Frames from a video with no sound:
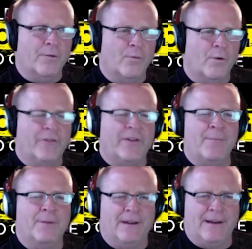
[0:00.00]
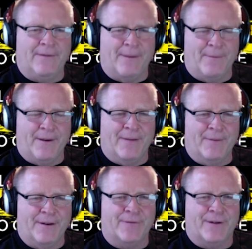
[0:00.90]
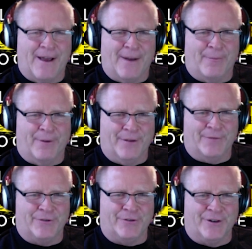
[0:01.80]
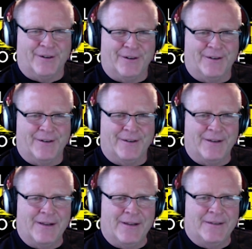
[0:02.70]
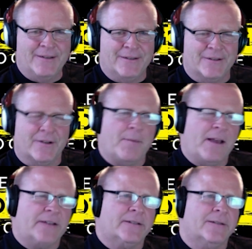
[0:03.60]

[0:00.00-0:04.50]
once they believe, they become a different animal, that's for sure. So let me ask.